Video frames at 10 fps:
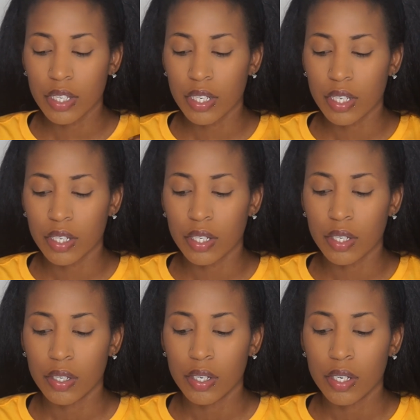
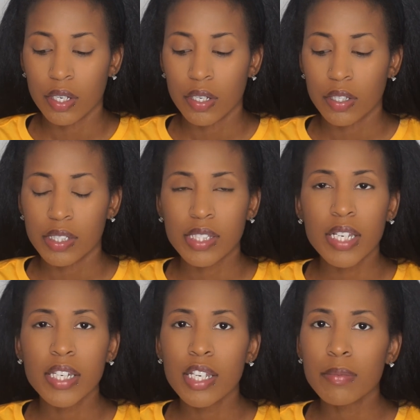the
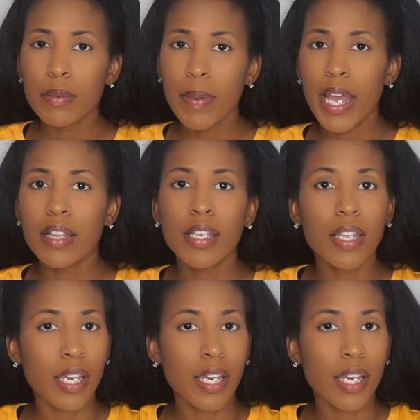Sun Dipped palette.